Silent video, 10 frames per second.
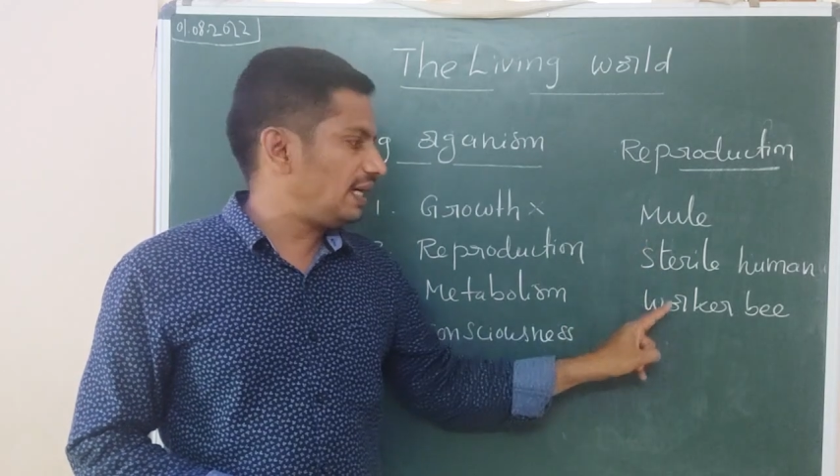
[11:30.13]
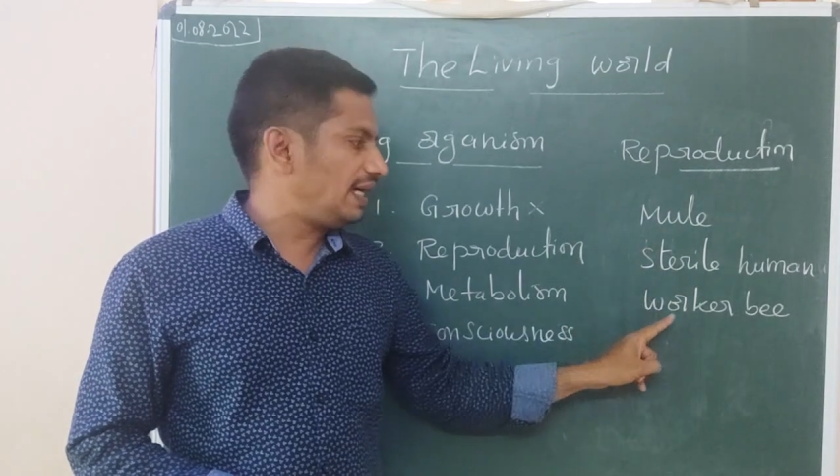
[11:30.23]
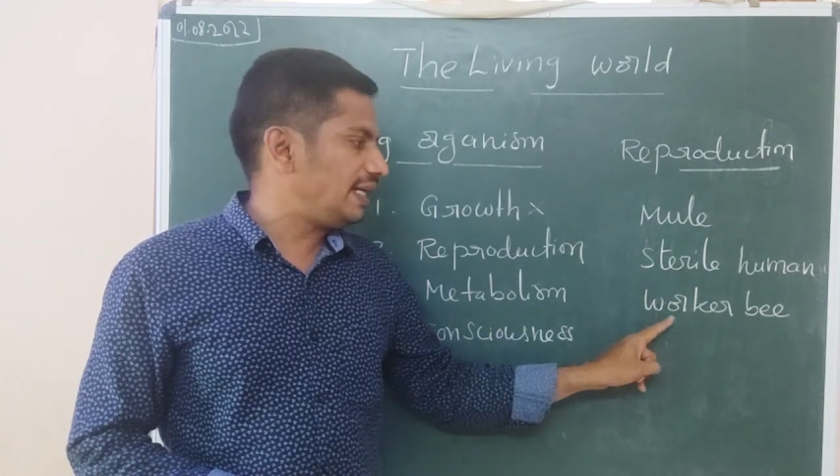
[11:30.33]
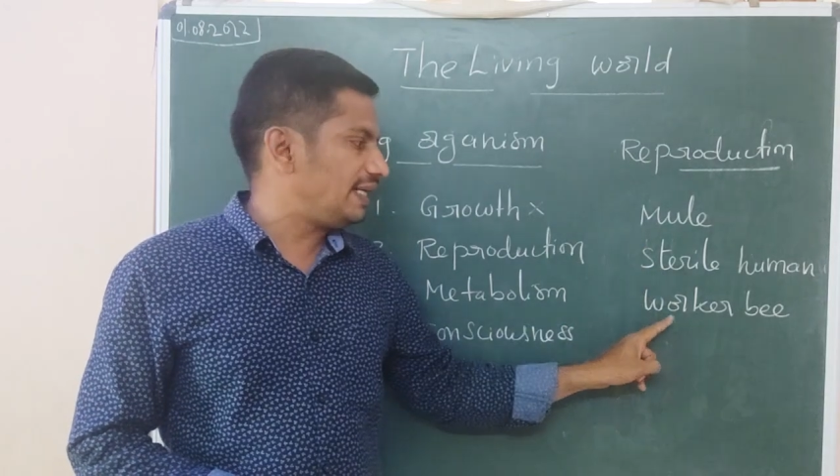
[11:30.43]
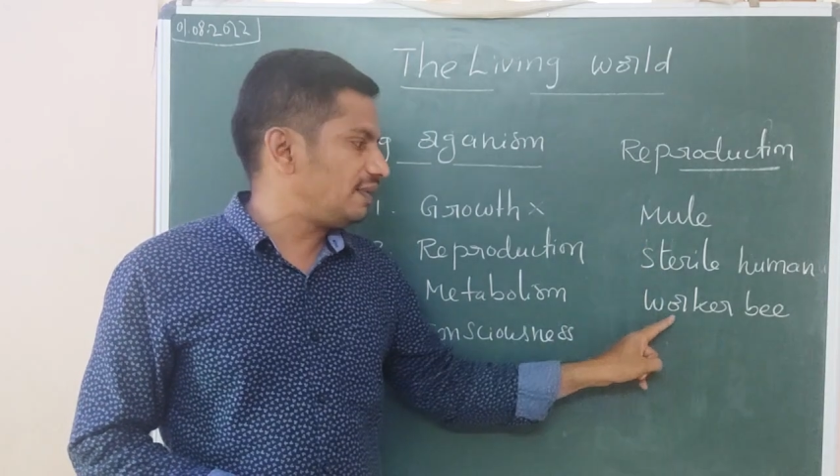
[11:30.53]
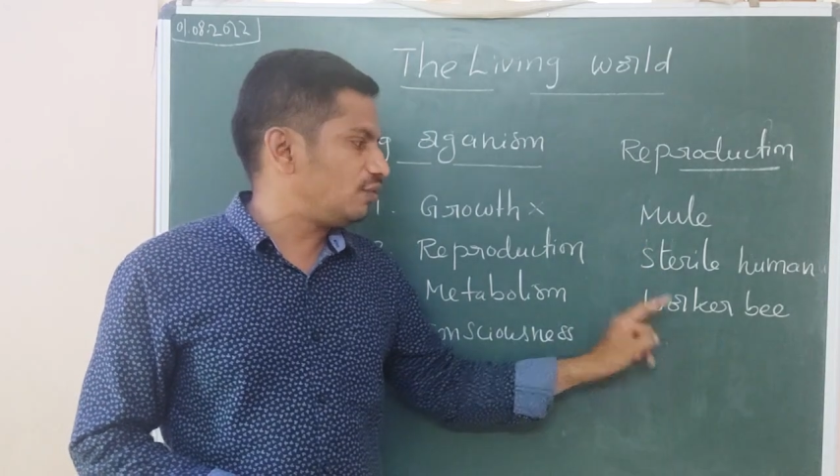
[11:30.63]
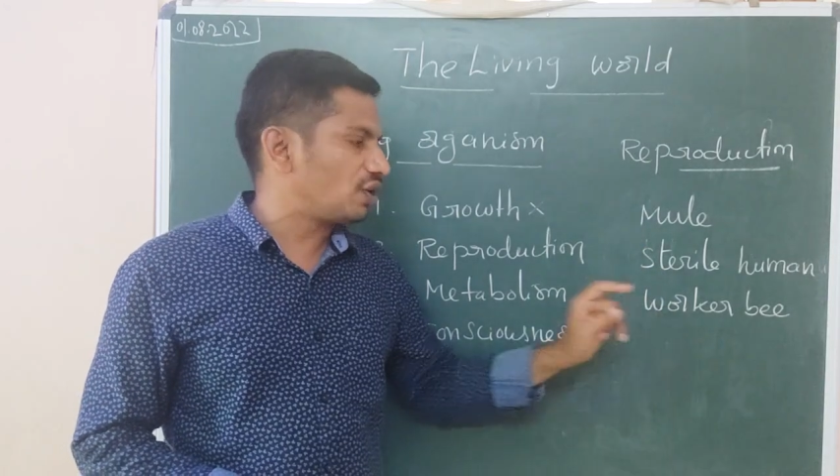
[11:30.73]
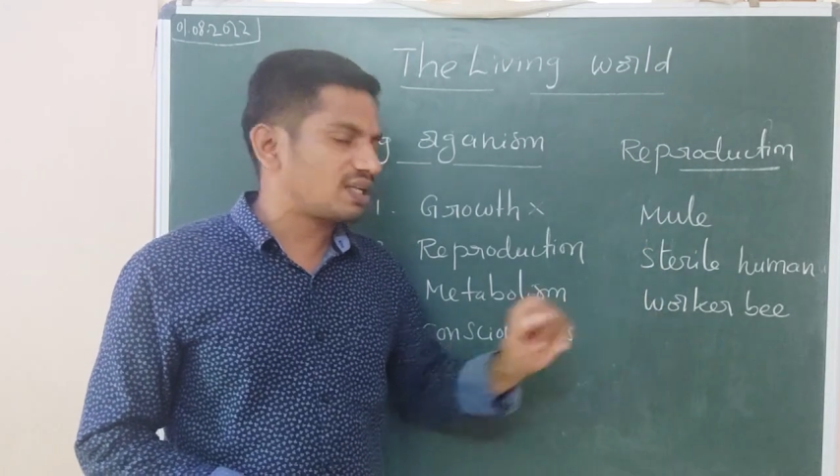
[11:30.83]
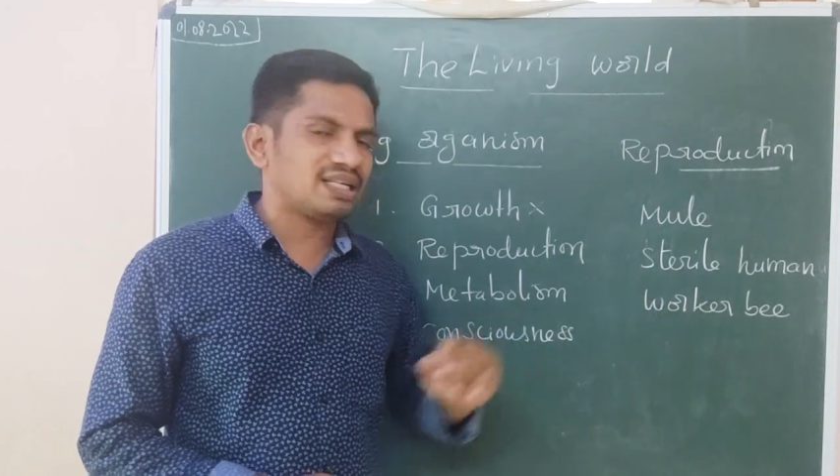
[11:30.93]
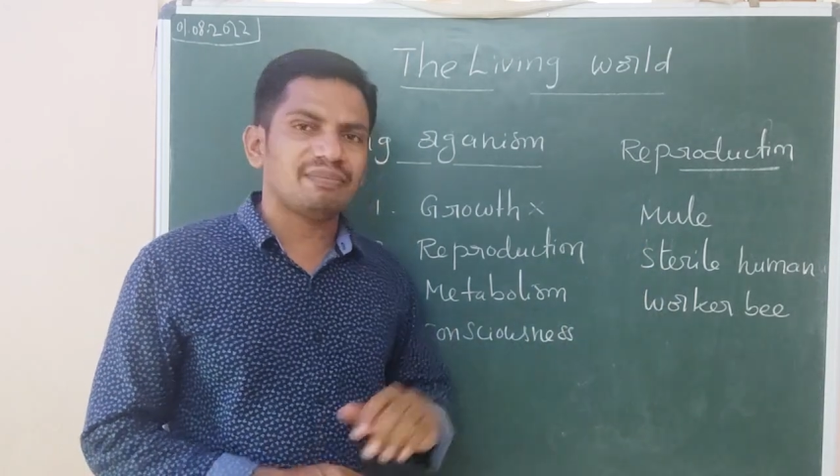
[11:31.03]
and
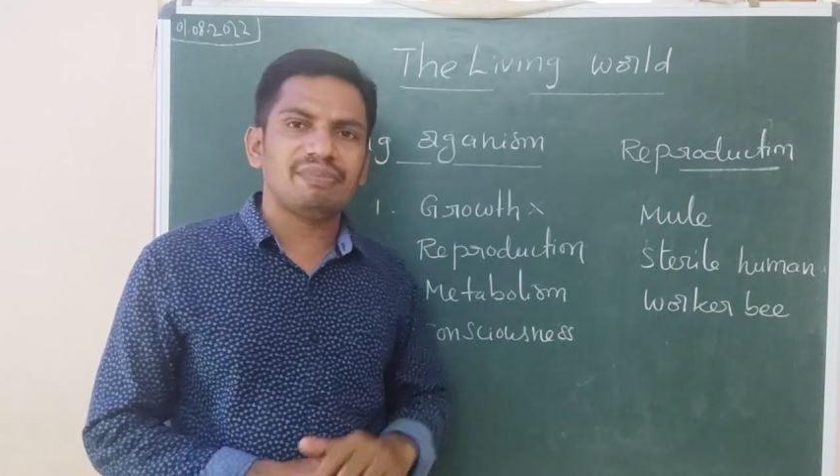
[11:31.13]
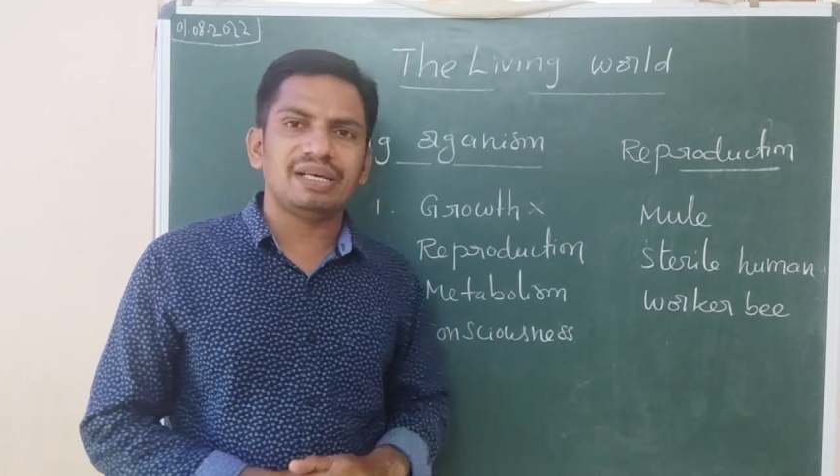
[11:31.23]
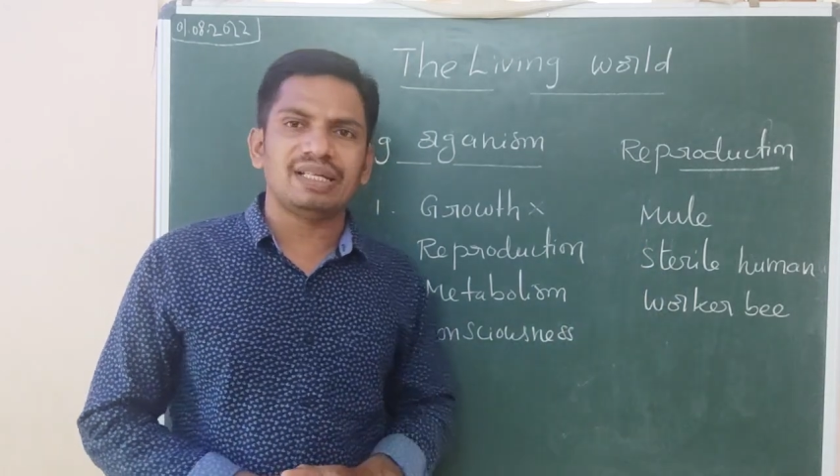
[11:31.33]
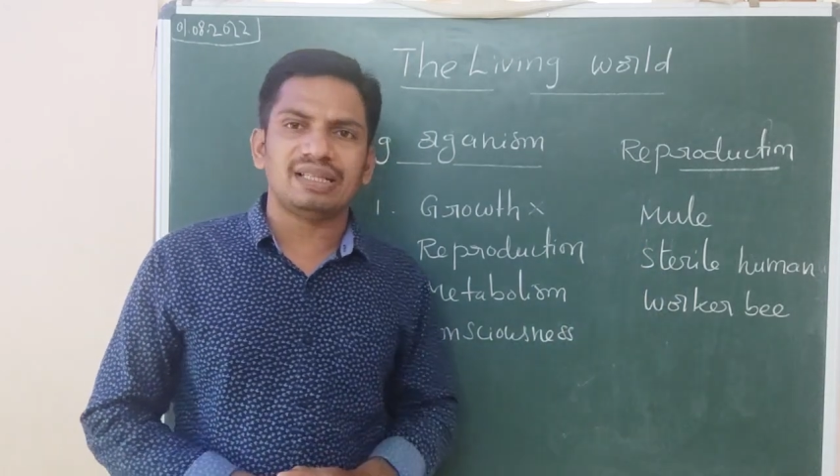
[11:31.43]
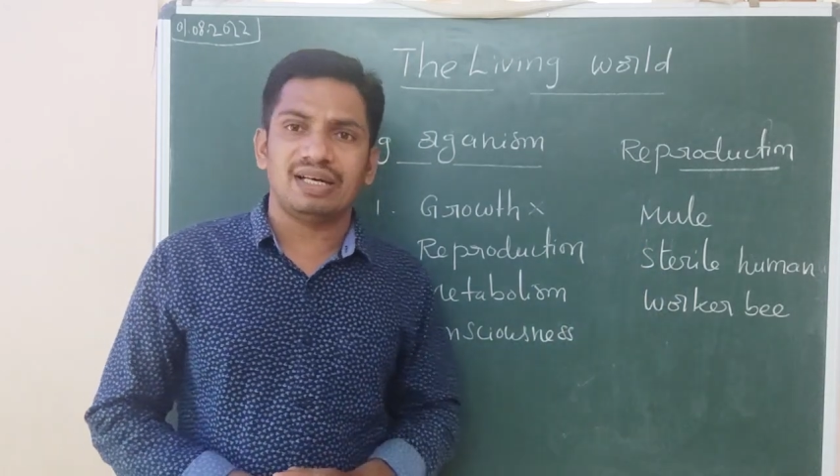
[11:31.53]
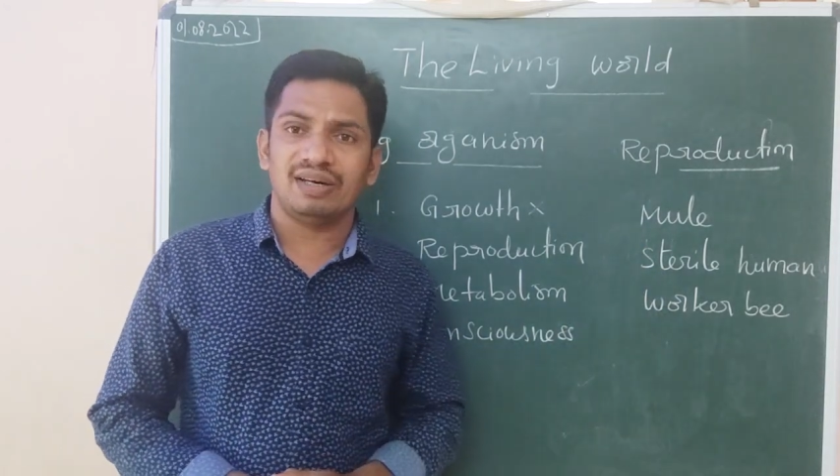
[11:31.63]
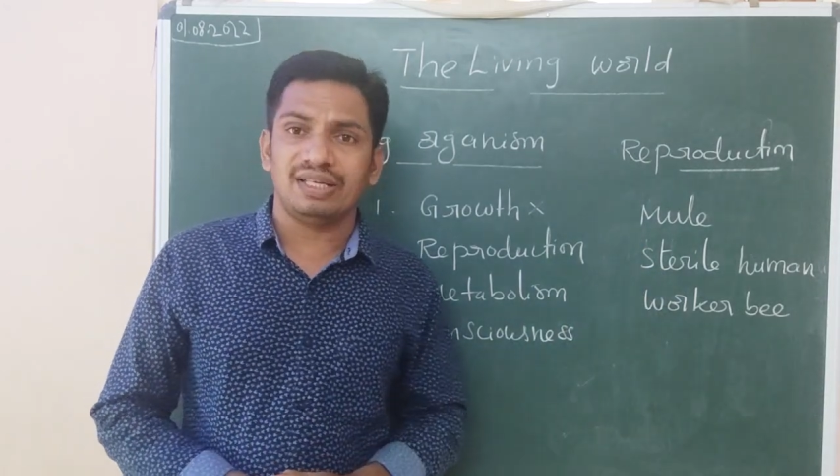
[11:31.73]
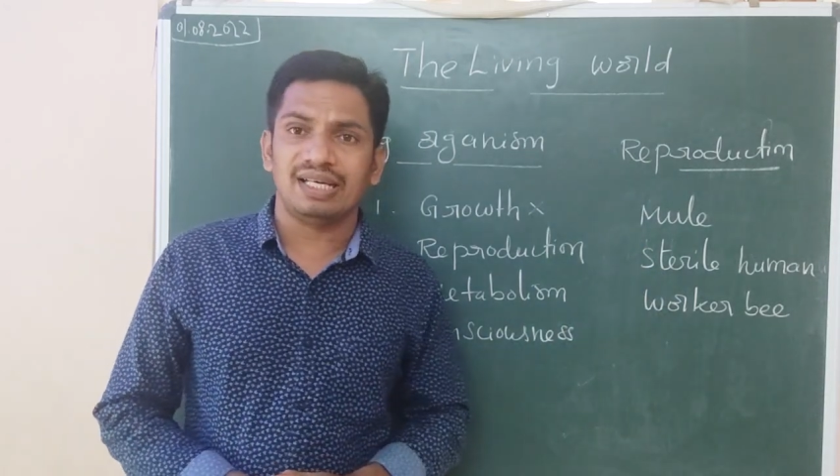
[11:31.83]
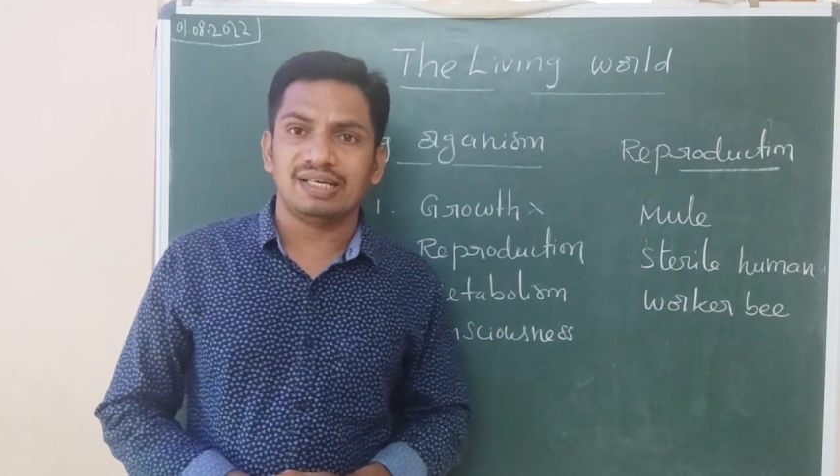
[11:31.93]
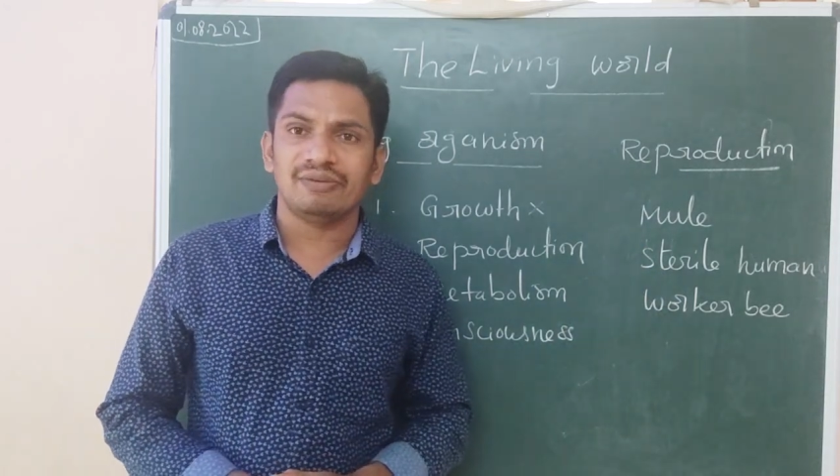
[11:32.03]
worker bee in the
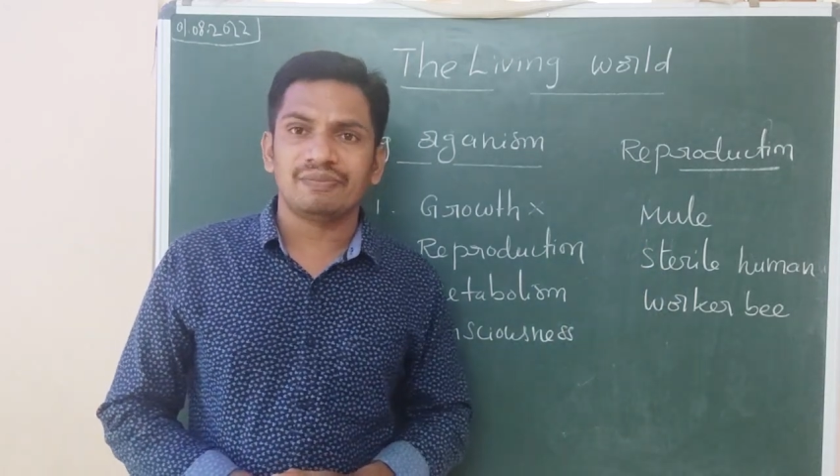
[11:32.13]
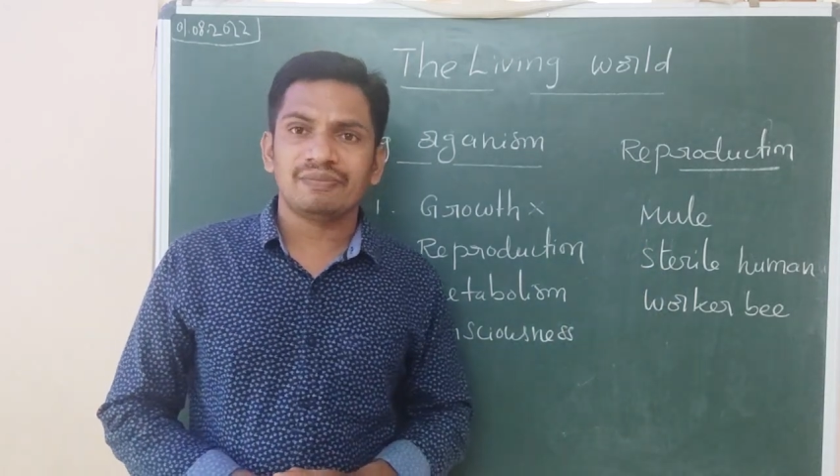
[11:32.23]
honey hive.